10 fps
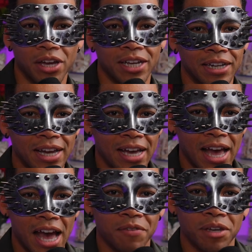and
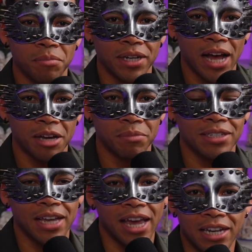having monogamous
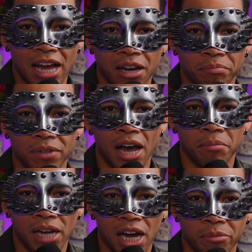and
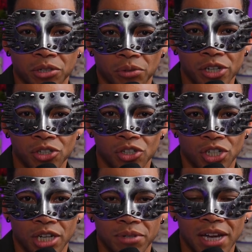non-monogamous
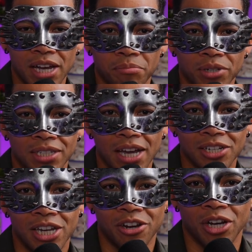relationships, but she's
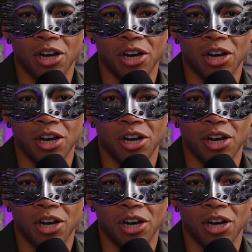actually here to